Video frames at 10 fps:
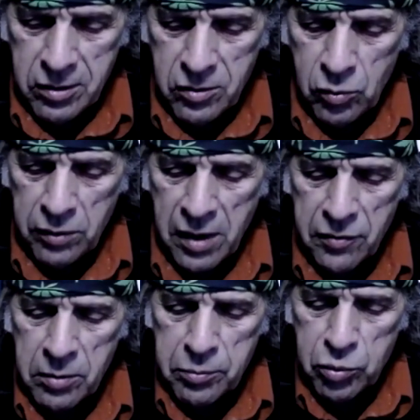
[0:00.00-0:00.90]
We've never
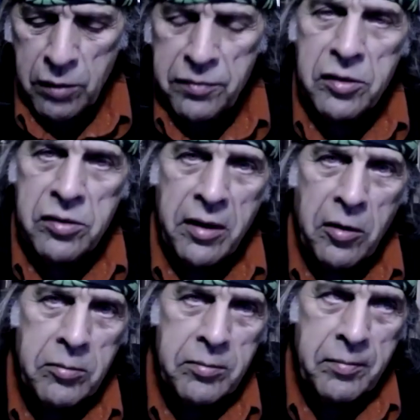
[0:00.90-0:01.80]
improved the tarot.
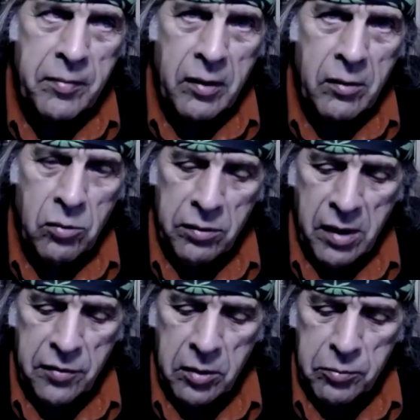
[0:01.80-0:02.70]
We've
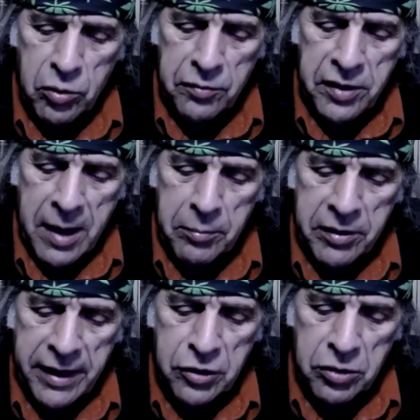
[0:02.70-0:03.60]
never improved the
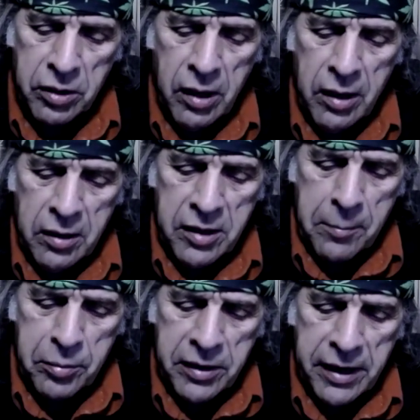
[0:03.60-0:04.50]
application. The
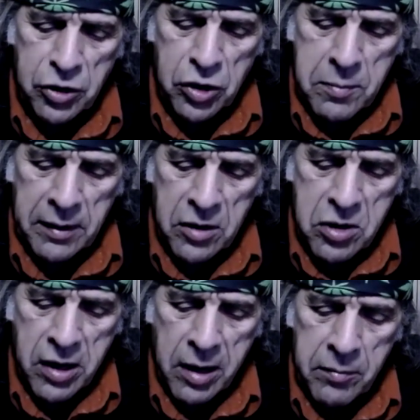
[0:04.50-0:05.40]
application has been the
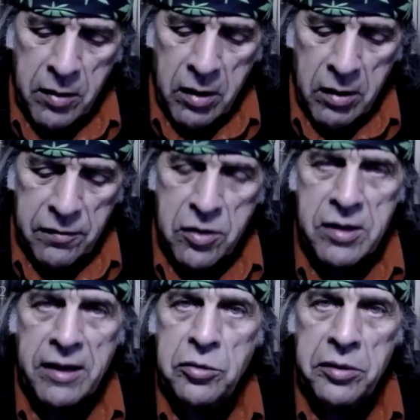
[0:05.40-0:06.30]
same for
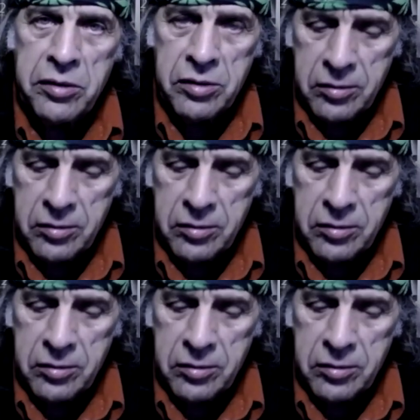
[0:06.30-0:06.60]
centuries